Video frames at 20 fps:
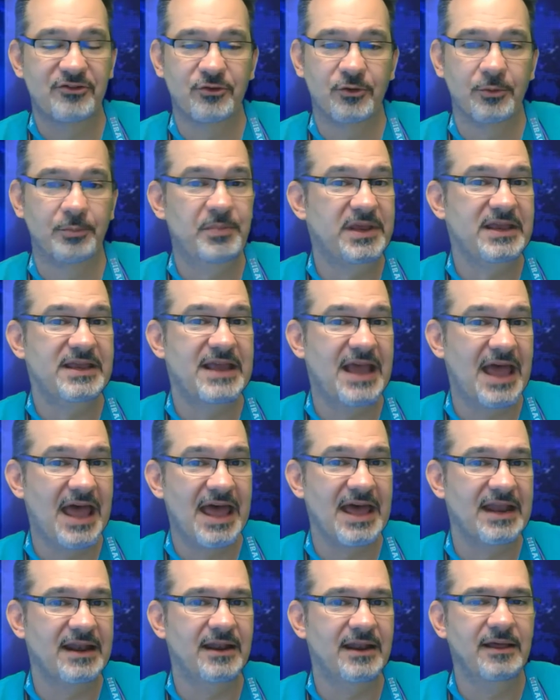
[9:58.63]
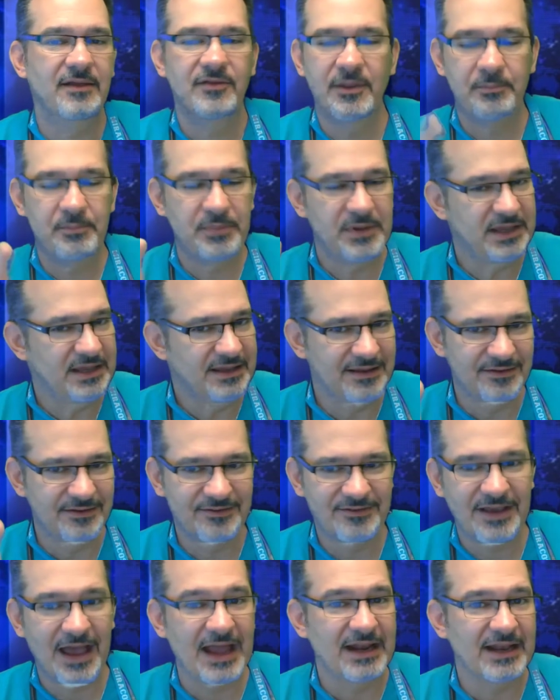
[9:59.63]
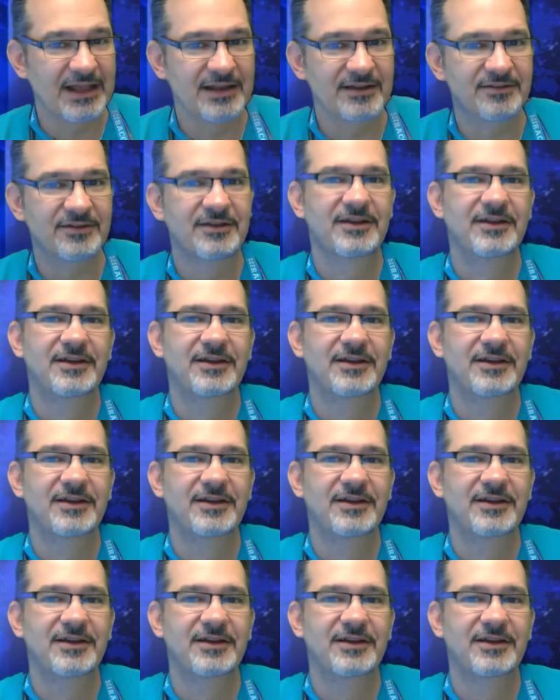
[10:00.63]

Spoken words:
or PN, the P is silent.